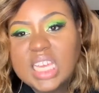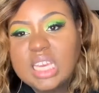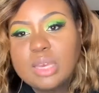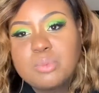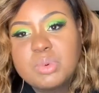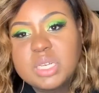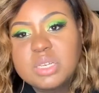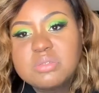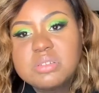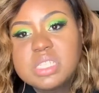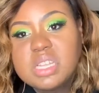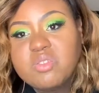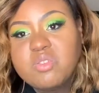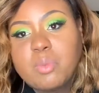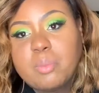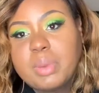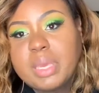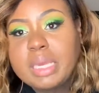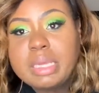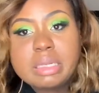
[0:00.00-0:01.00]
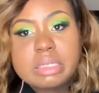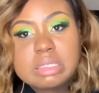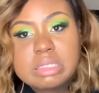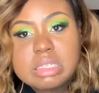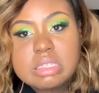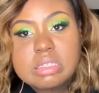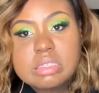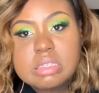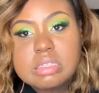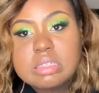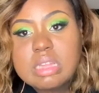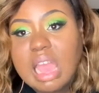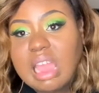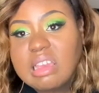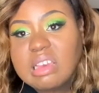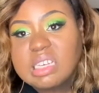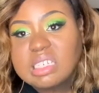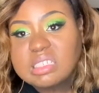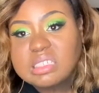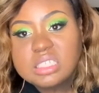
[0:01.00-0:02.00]
can we do something for penises? Cause they
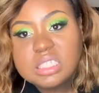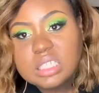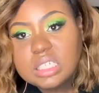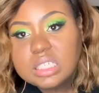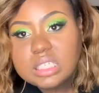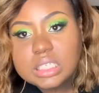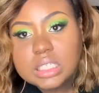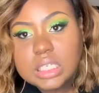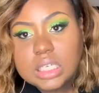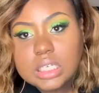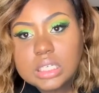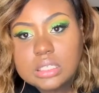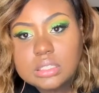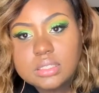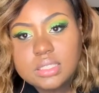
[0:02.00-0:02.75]
ugly.